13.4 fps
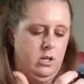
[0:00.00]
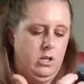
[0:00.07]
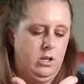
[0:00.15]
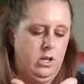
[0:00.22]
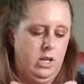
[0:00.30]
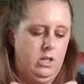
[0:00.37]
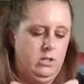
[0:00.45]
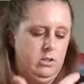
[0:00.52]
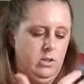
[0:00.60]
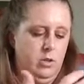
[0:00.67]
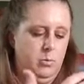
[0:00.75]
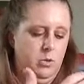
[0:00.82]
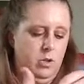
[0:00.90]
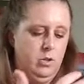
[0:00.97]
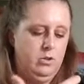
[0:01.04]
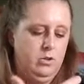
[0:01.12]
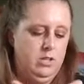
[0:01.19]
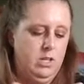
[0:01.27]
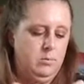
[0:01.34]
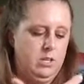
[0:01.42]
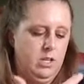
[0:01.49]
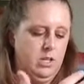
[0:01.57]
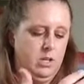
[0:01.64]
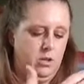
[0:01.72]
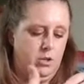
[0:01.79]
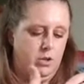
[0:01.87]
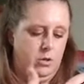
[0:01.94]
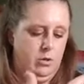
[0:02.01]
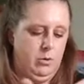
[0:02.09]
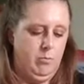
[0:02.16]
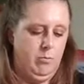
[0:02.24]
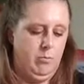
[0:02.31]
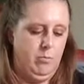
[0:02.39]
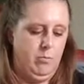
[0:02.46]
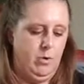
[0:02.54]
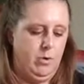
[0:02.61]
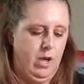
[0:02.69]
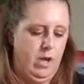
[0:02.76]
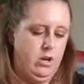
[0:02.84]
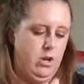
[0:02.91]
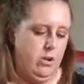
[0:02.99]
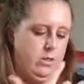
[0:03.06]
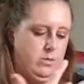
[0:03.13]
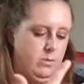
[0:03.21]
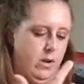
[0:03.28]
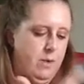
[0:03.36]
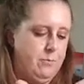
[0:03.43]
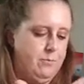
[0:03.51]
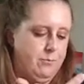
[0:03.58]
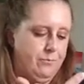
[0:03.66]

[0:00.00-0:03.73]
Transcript: Okay, so the blue seems a little, okay, no, that's fine.